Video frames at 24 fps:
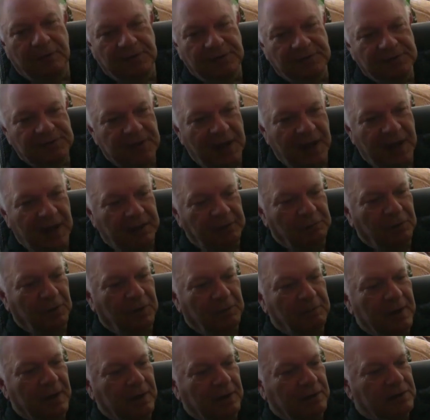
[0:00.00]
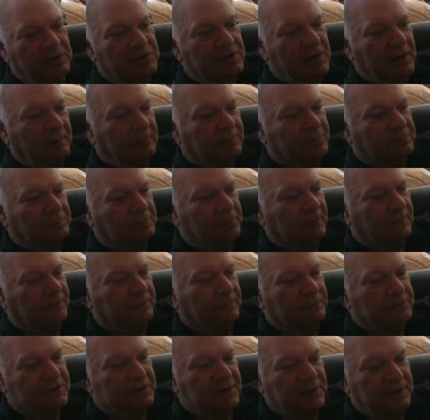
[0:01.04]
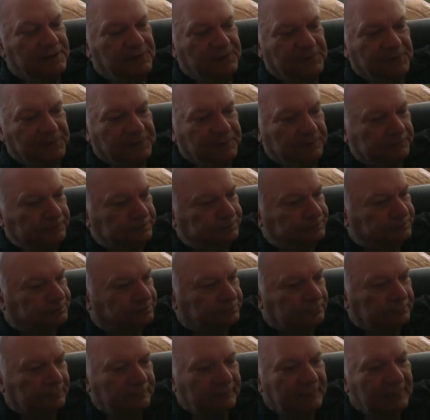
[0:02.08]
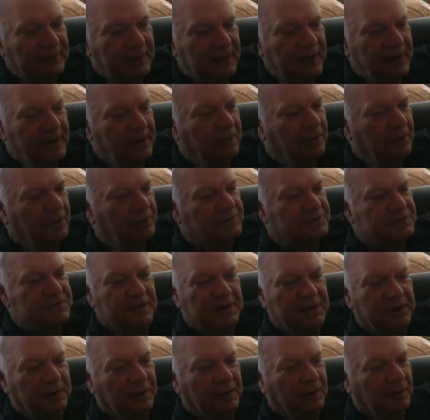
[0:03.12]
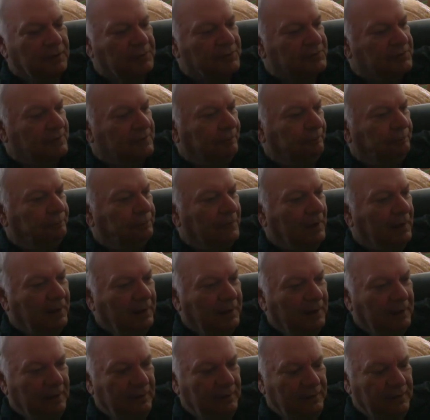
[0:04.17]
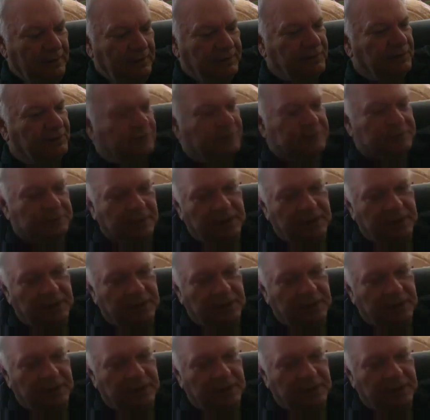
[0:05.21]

noticed that he wrote about it in James, brother of Jesus, and he goes, gee, he goes, this is